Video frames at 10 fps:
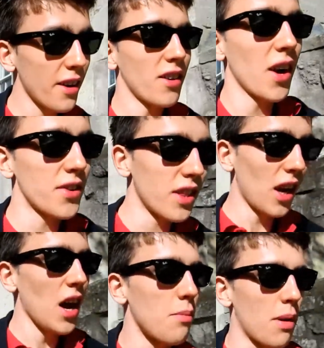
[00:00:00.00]
on going to the
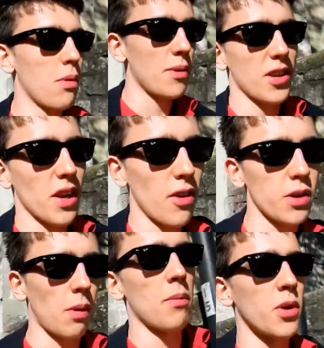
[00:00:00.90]
library, but because I've lost
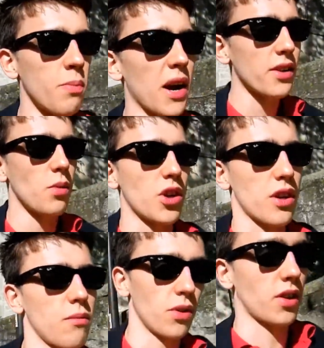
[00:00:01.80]
my bus pass, which
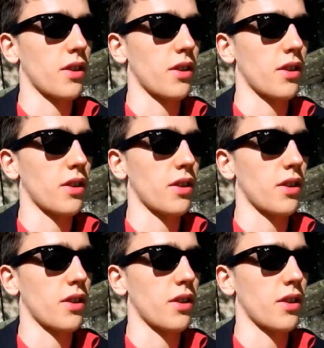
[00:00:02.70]
was